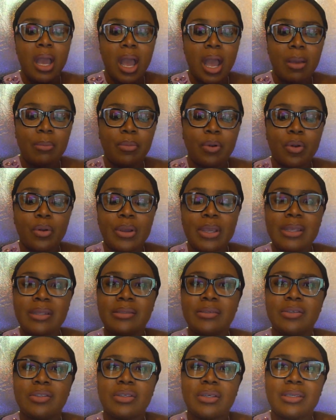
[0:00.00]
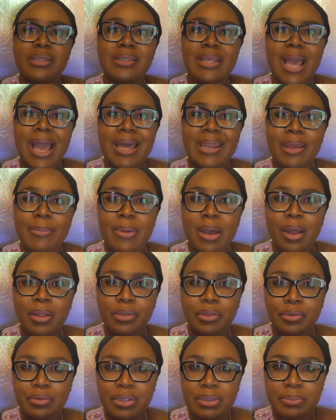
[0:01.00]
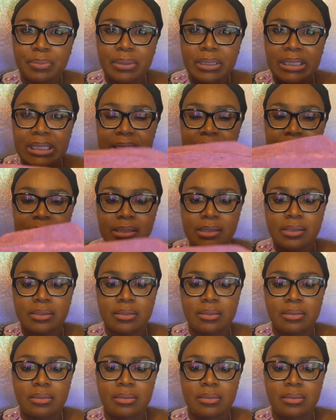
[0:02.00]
I'm going to just add about 3 pleats.